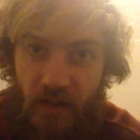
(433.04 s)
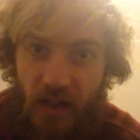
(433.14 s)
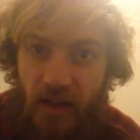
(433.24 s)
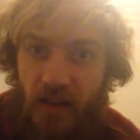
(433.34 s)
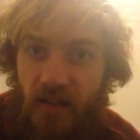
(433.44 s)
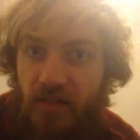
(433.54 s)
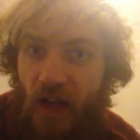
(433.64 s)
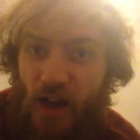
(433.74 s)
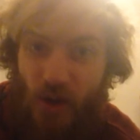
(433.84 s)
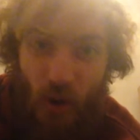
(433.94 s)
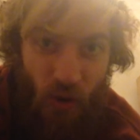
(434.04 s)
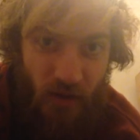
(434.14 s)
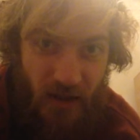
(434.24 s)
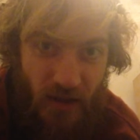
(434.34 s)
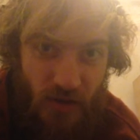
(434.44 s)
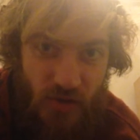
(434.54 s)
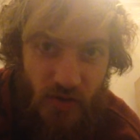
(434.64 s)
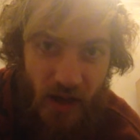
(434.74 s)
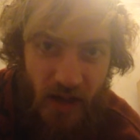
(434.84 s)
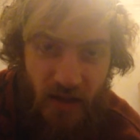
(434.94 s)
things that are causing you
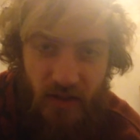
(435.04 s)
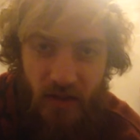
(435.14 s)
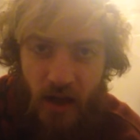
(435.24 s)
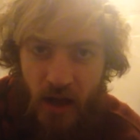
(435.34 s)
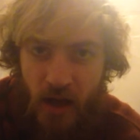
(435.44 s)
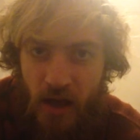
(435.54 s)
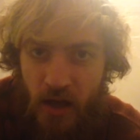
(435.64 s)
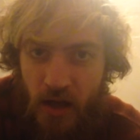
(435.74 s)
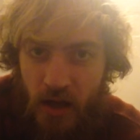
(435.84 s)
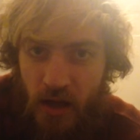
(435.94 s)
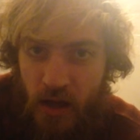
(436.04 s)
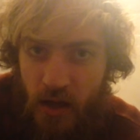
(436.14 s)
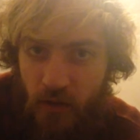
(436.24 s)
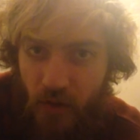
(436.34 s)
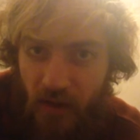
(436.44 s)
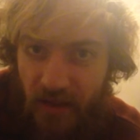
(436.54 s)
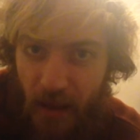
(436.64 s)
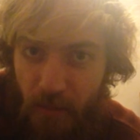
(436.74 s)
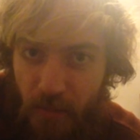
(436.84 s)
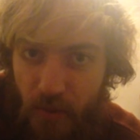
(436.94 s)
stress. For
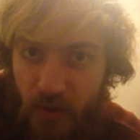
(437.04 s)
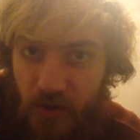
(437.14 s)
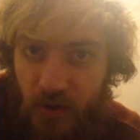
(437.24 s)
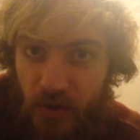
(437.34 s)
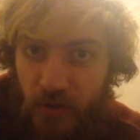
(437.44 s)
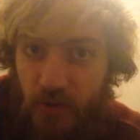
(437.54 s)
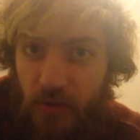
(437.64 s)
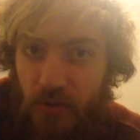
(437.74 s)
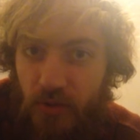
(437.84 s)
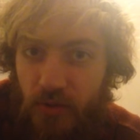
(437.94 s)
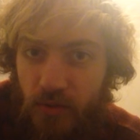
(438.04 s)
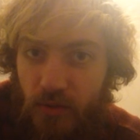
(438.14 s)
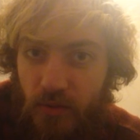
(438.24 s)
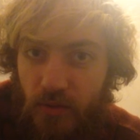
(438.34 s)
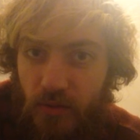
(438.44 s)
example, you